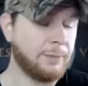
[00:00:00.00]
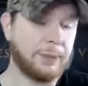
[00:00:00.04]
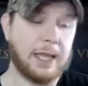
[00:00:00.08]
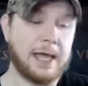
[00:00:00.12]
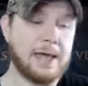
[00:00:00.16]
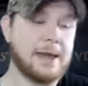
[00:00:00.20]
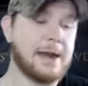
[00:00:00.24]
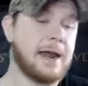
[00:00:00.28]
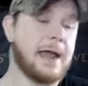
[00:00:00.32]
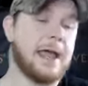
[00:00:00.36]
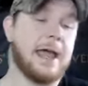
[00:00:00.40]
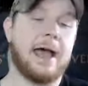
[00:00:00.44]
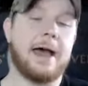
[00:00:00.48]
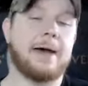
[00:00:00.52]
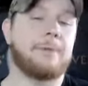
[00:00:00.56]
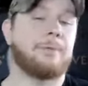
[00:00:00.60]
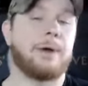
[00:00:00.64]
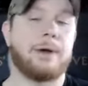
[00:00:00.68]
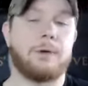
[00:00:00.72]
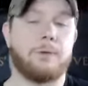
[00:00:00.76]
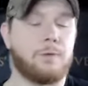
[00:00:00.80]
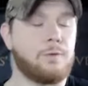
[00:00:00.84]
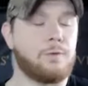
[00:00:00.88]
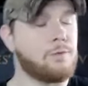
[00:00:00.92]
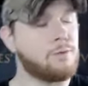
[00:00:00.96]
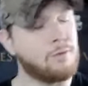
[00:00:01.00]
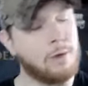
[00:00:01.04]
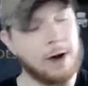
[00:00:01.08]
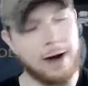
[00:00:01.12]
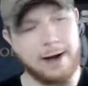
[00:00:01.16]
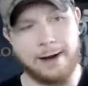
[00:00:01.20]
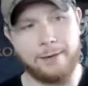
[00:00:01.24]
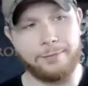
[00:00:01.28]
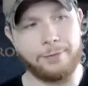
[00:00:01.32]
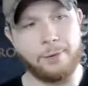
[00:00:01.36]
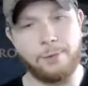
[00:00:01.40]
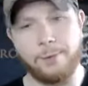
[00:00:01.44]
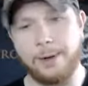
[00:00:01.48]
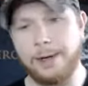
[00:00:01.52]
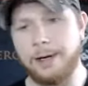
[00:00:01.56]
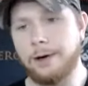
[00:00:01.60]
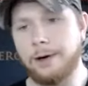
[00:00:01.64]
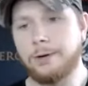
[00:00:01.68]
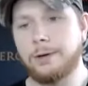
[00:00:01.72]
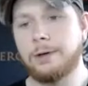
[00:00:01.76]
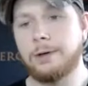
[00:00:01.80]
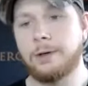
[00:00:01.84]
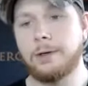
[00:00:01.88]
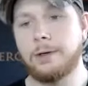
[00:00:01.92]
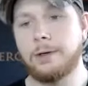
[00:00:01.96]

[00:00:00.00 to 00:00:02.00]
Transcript: plan I had went right out the window.